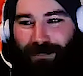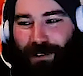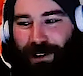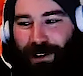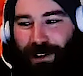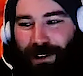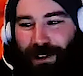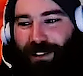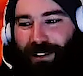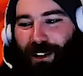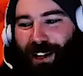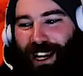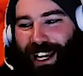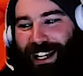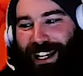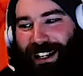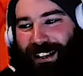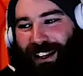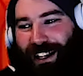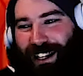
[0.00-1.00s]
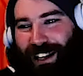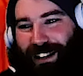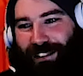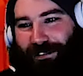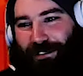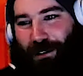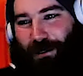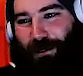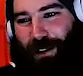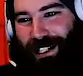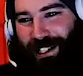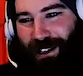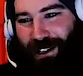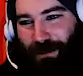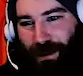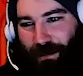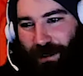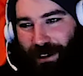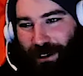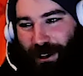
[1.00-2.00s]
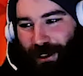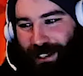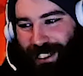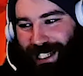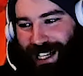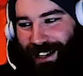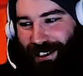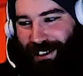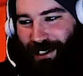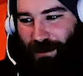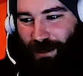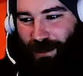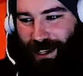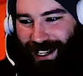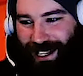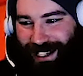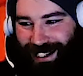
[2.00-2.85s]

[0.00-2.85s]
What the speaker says: lock in like a few weeks ago when we locked in our top 8?